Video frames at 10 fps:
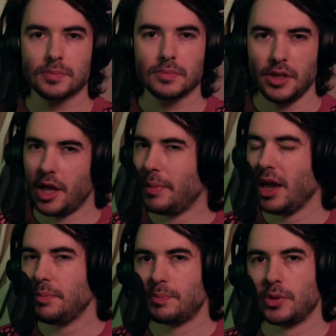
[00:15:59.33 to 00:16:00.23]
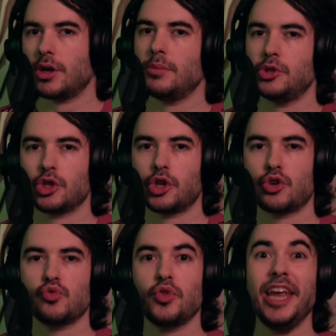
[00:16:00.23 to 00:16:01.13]
Then maybe it becomes your
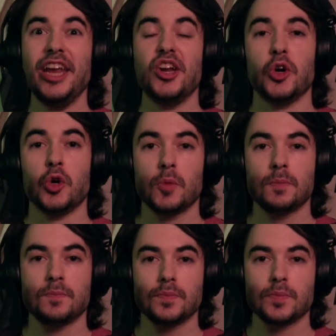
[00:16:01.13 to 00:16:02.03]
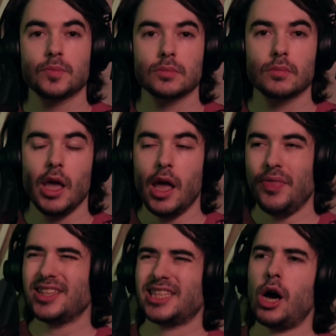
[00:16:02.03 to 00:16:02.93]
career.
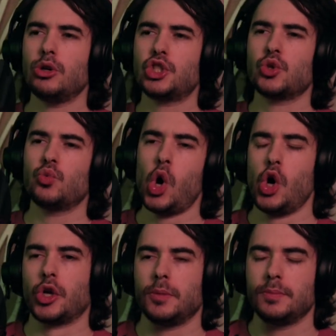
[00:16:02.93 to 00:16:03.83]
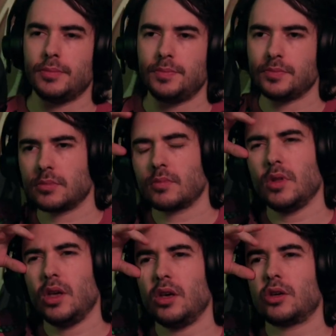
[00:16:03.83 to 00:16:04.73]
That's how it should work.
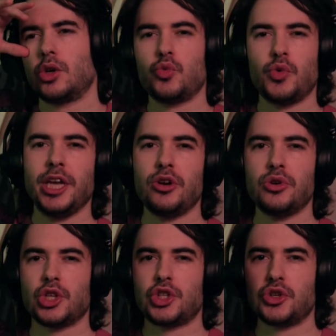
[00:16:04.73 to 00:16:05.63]
Careers should